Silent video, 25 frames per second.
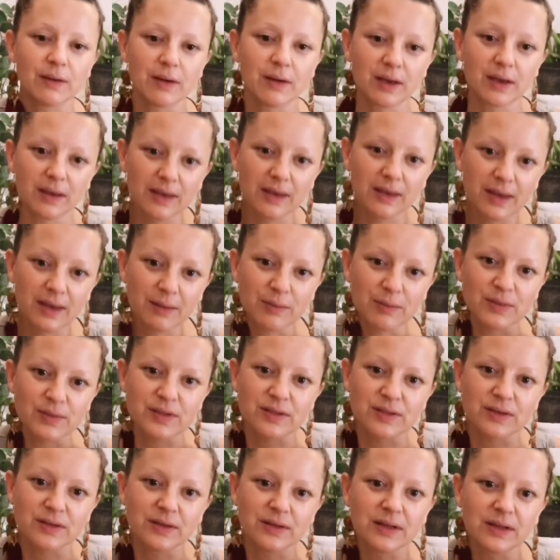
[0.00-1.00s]
it was
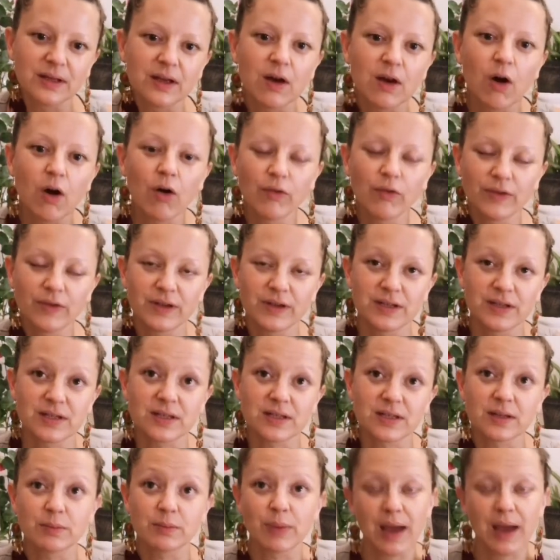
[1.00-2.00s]
obvious
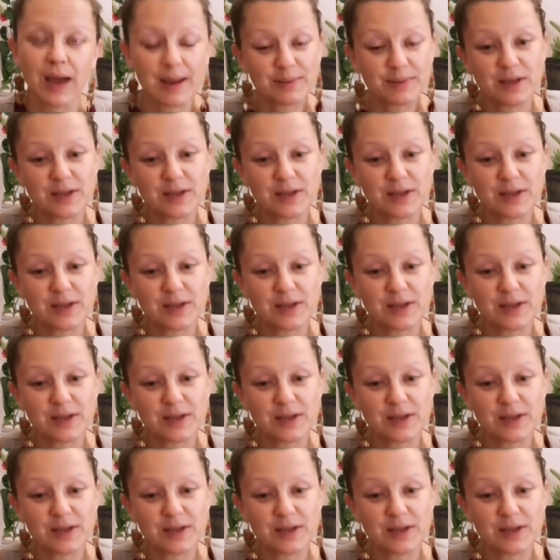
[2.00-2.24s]
that perhaps